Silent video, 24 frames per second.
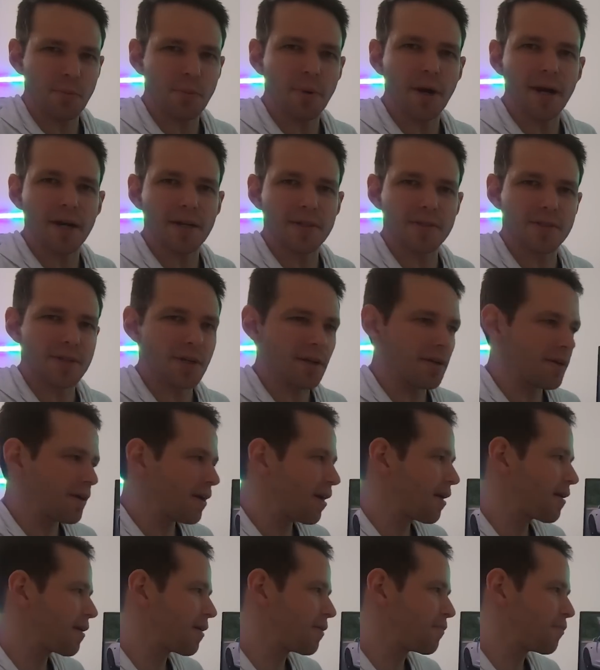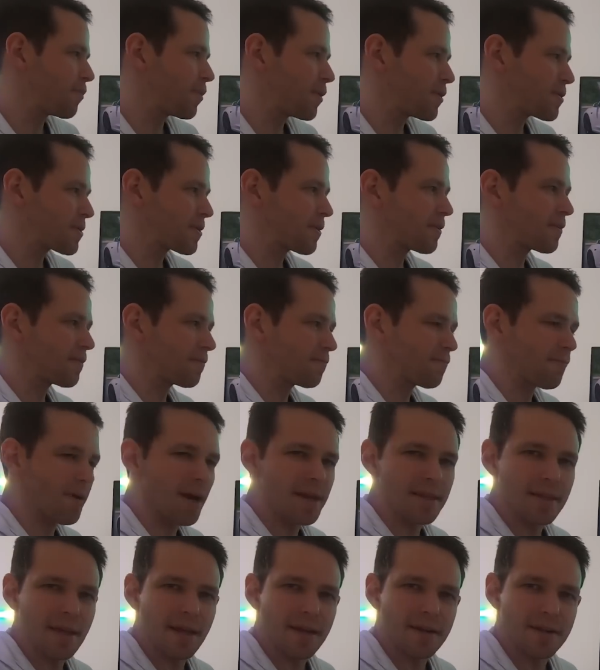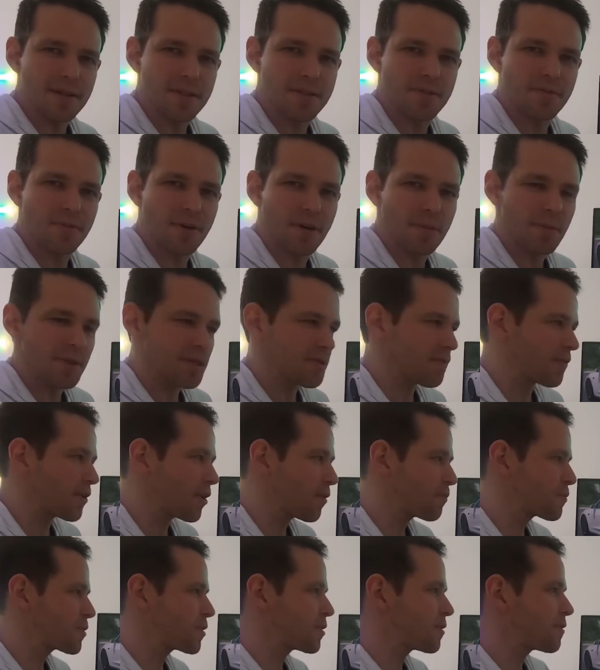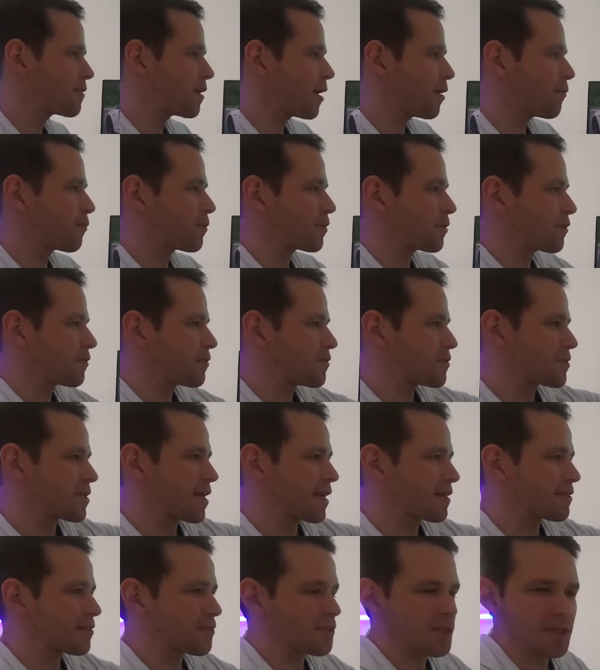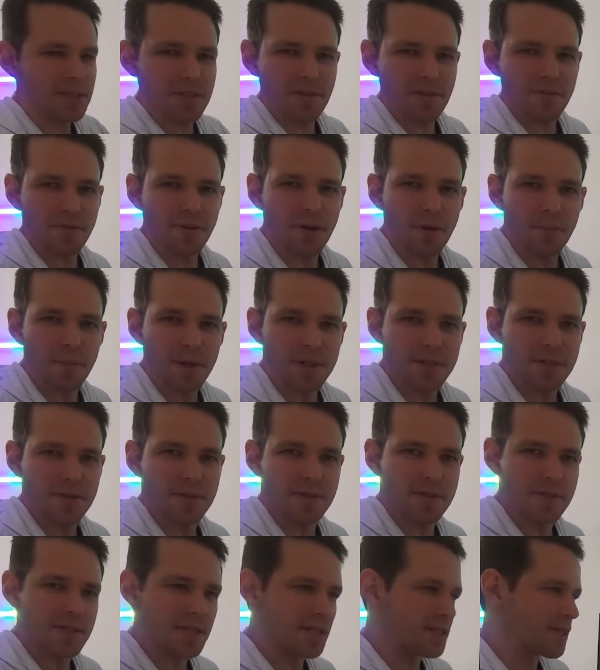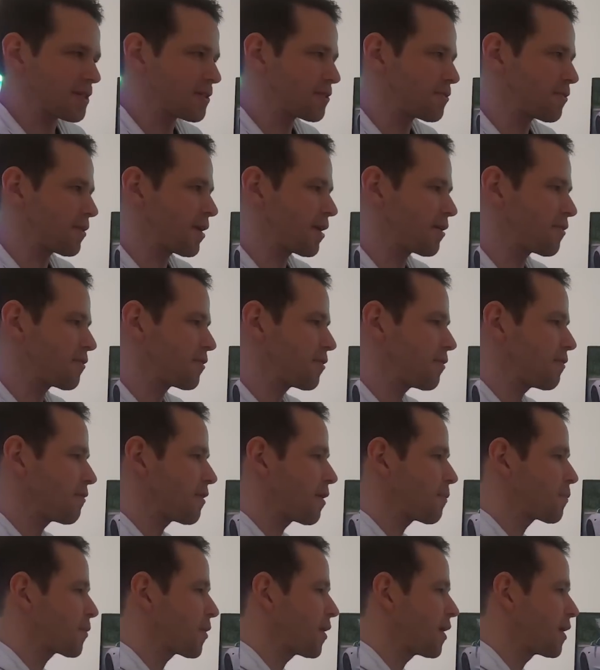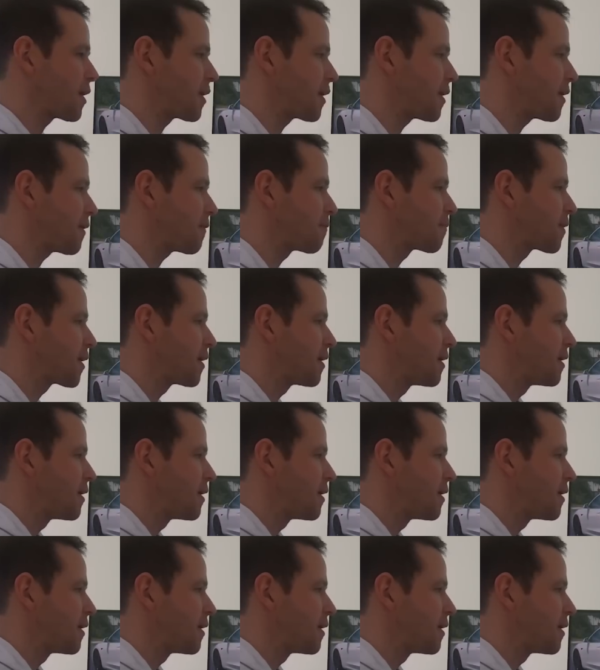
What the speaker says: and brake. So I don't personally rate that as very much of an option. I wouldn't use that to justify much of the $6,200 upgrade here.